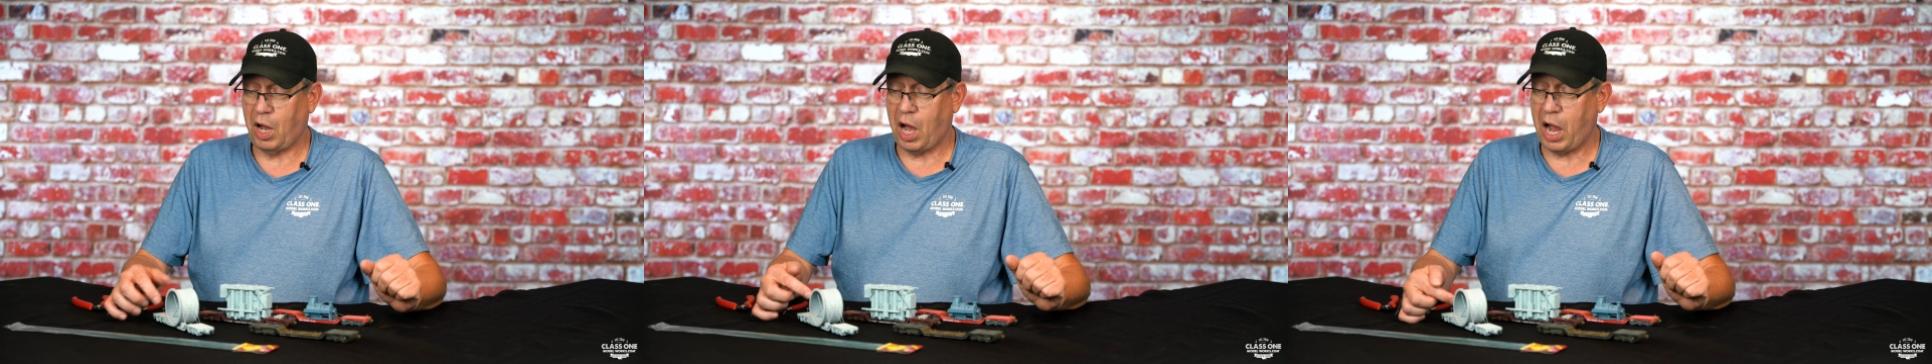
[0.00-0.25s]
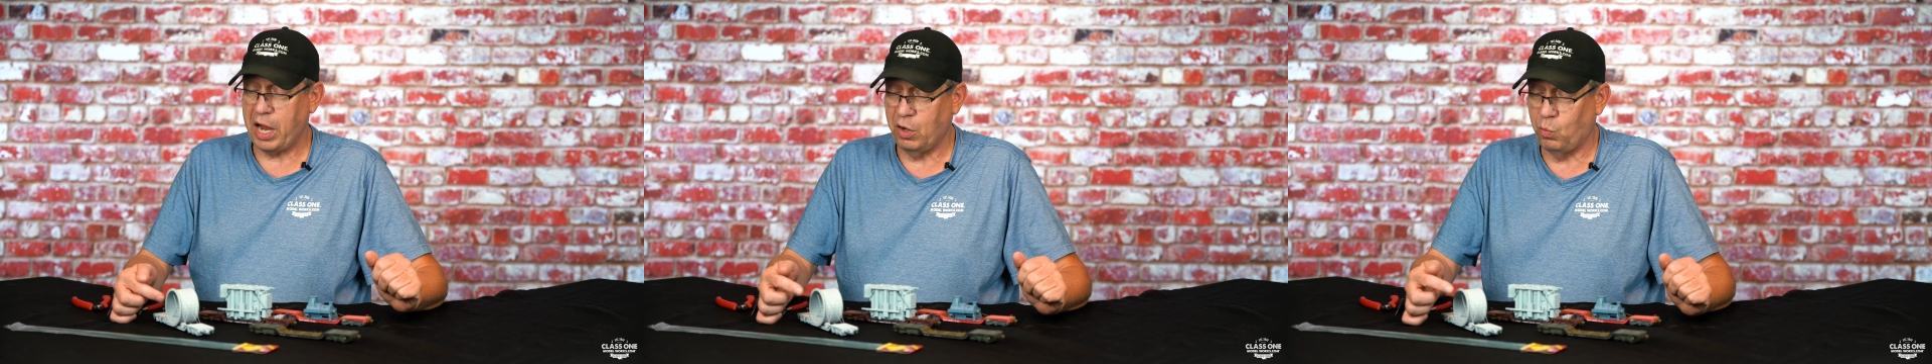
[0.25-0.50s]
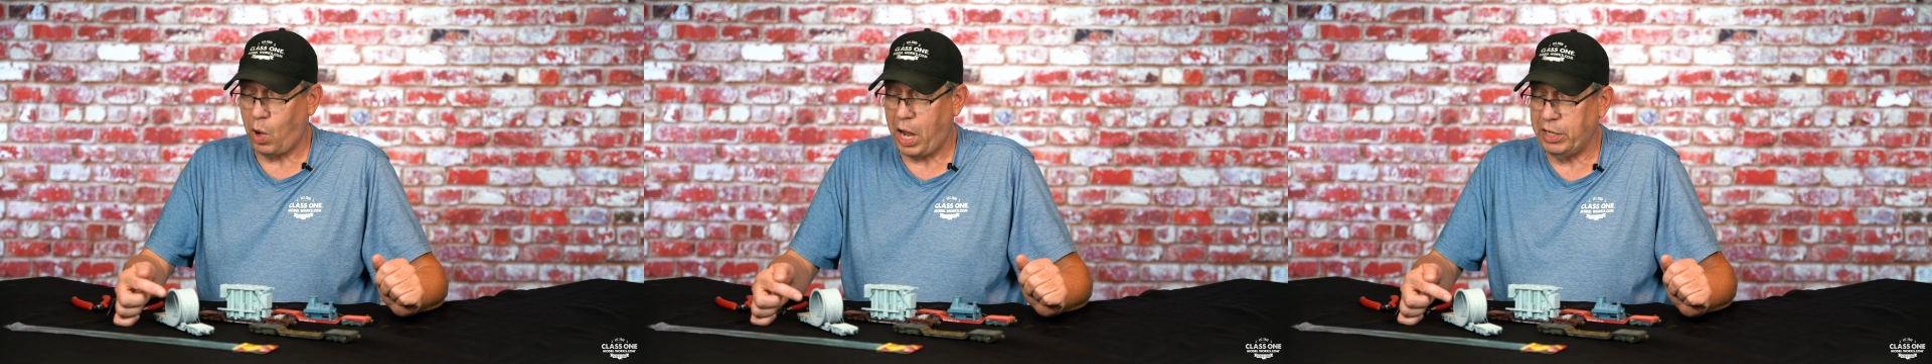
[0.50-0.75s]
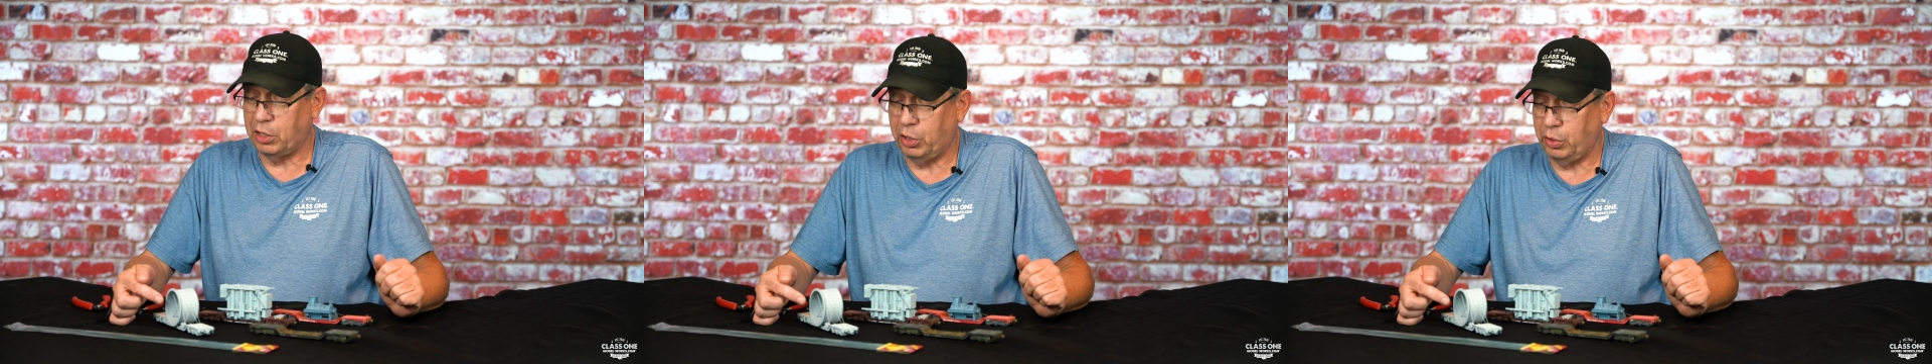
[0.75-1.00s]
high and
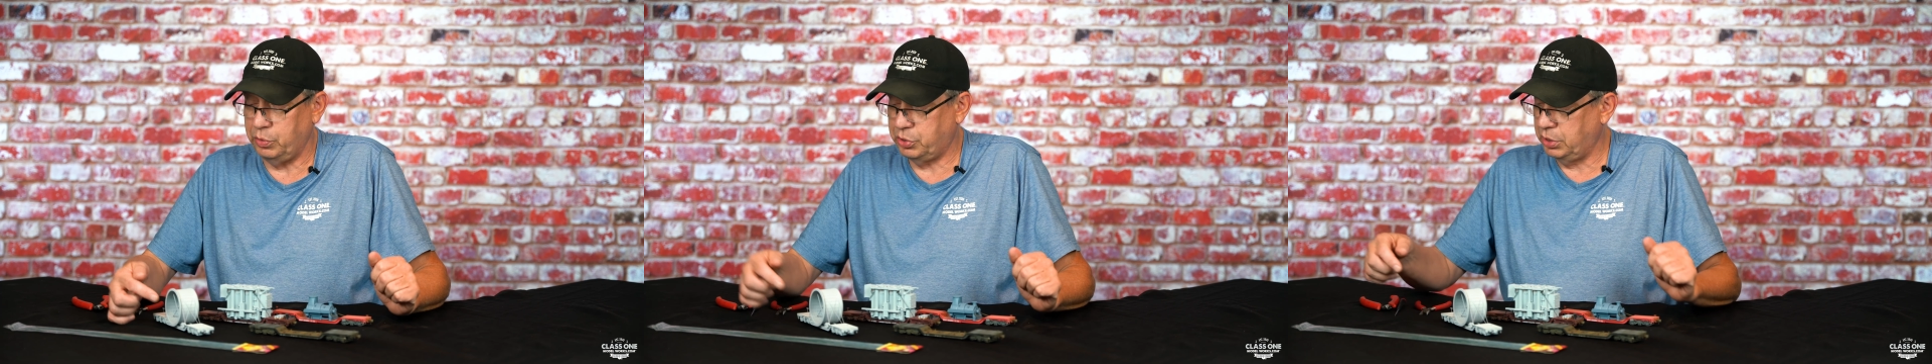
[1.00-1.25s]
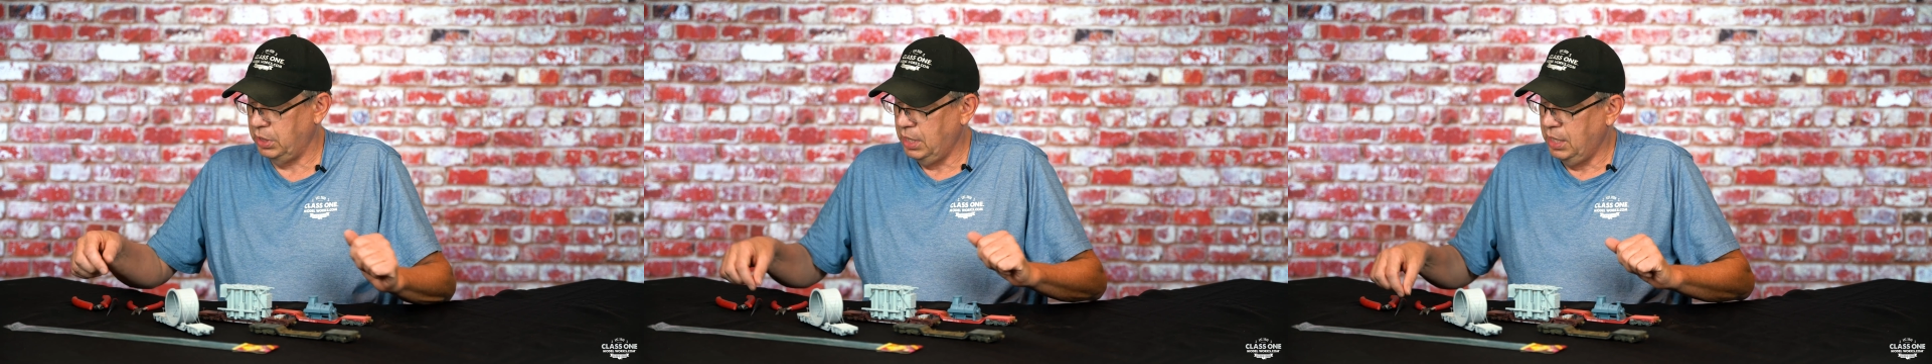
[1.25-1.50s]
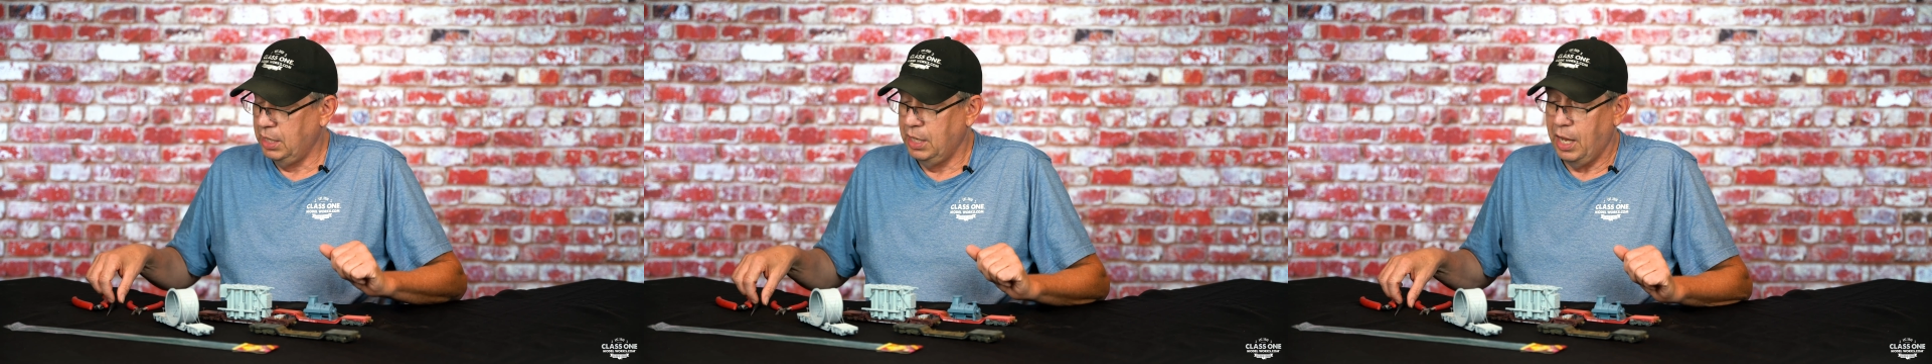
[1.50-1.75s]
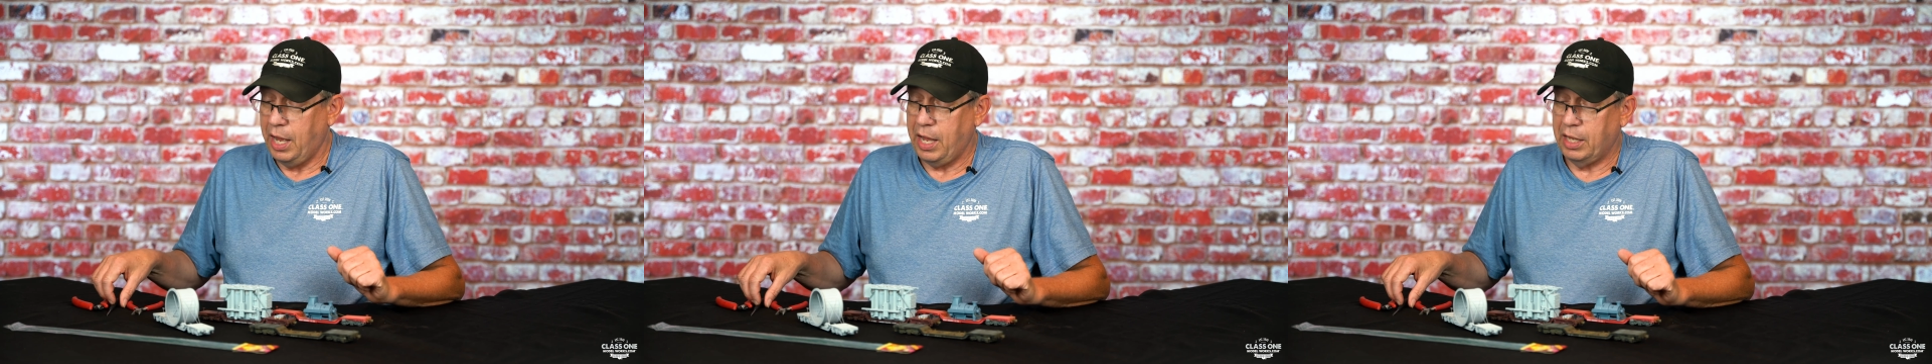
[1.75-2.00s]
wide loads.
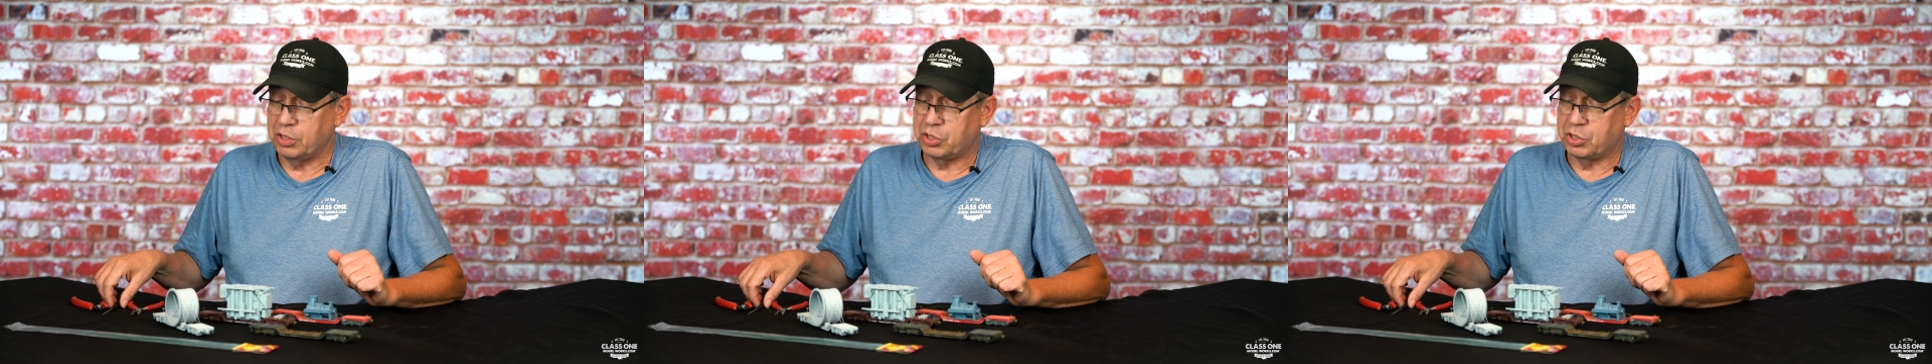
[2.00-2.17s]
And